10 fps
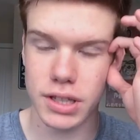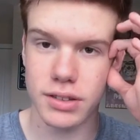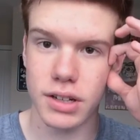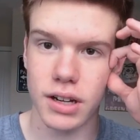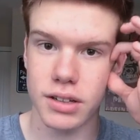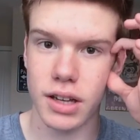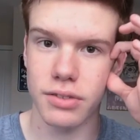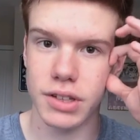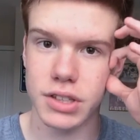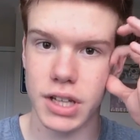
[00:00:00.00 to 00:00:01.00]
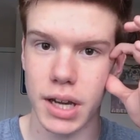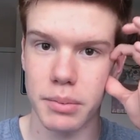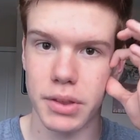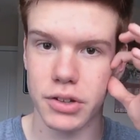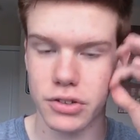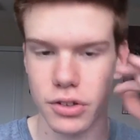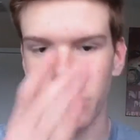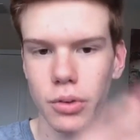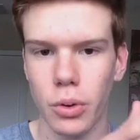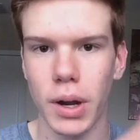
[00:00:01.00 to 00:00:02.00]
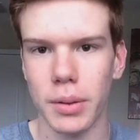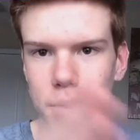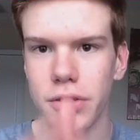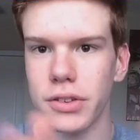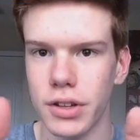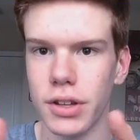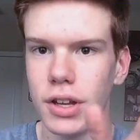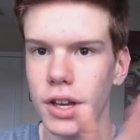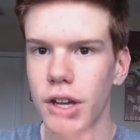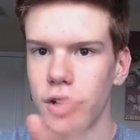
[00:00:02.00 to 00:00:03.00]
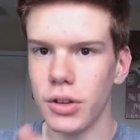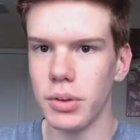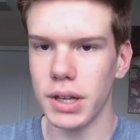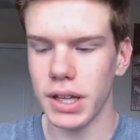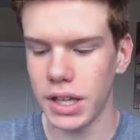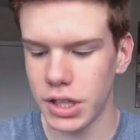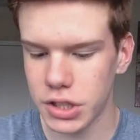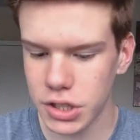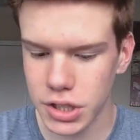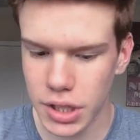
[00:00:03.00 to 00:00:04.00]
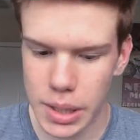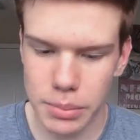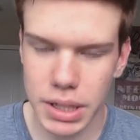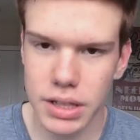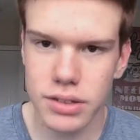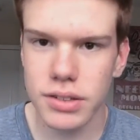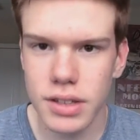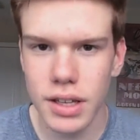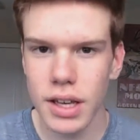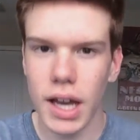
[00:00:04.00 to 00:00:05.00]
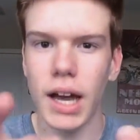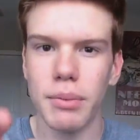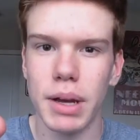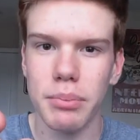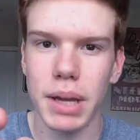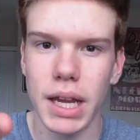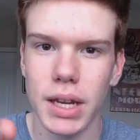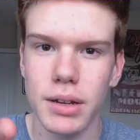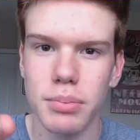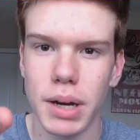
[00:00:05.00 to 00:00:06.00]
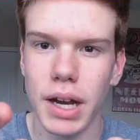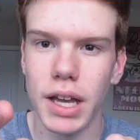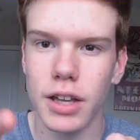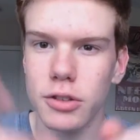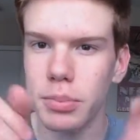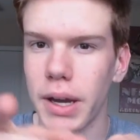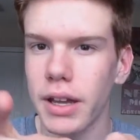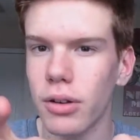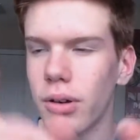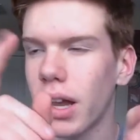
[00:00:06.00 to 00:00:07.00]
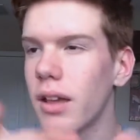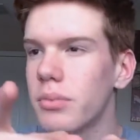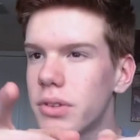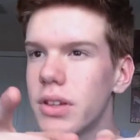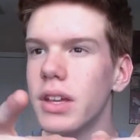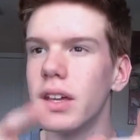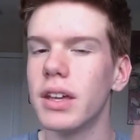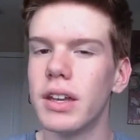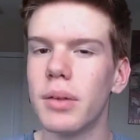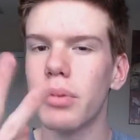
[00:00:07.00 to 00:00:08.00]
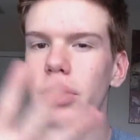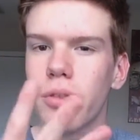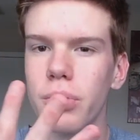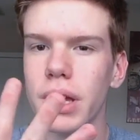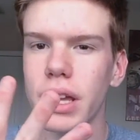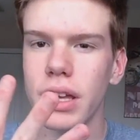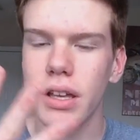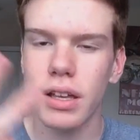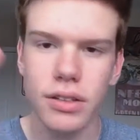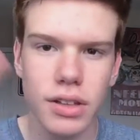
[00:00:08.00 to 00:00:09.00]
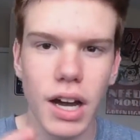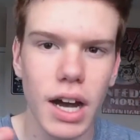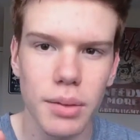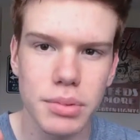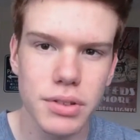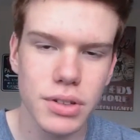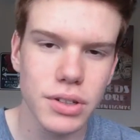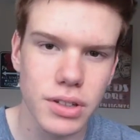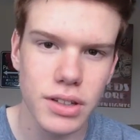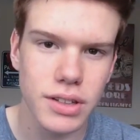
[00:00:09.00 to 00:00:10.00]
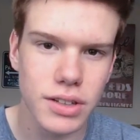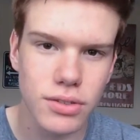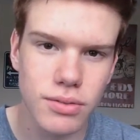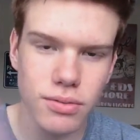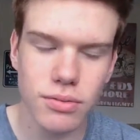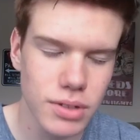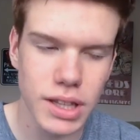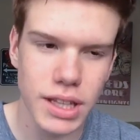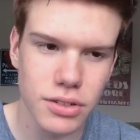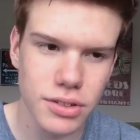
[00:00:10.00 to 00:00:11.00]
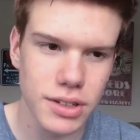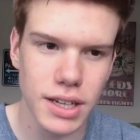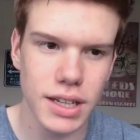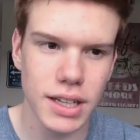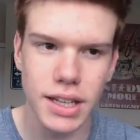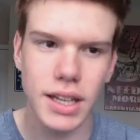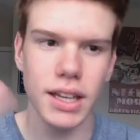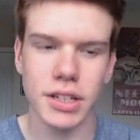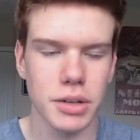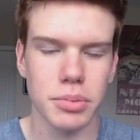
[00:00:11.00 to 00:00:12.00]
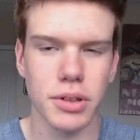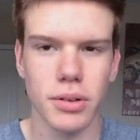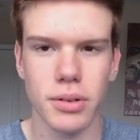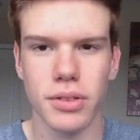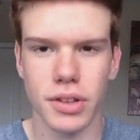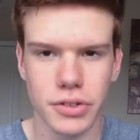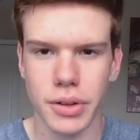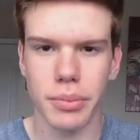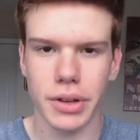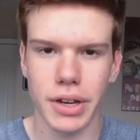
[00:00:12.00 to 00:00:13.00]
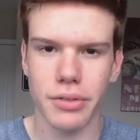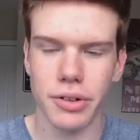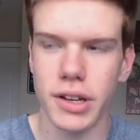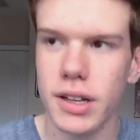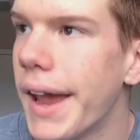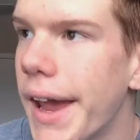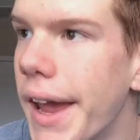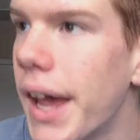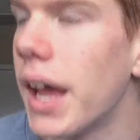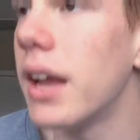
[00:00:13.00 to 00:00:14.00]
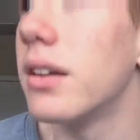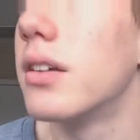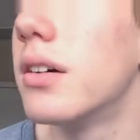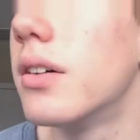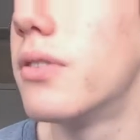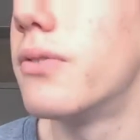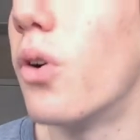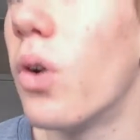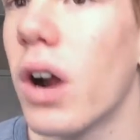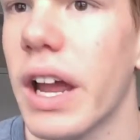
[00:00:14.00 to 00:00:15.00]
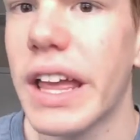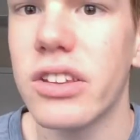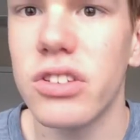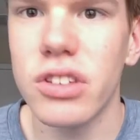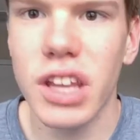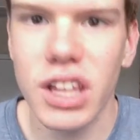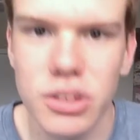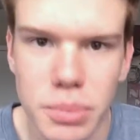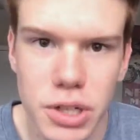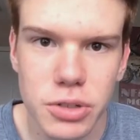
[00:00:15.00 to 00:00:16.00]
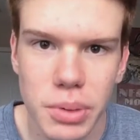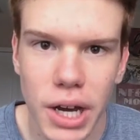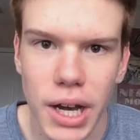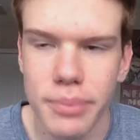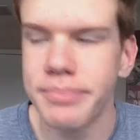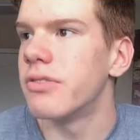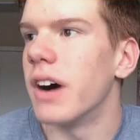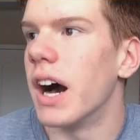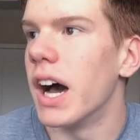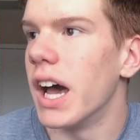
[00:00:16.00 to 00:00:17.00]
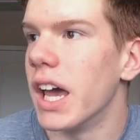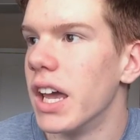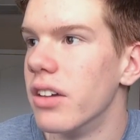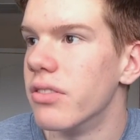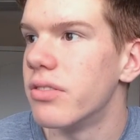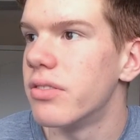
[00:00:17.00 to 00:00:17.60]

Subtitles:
gets knocked off each time, and there's certain requirements to do each piece. I'm not paid by Spike or AMC. Number three is Cops, just because that's really interesting. In each episode, there's something different. And four, I guess, is like SpongeBob. Five,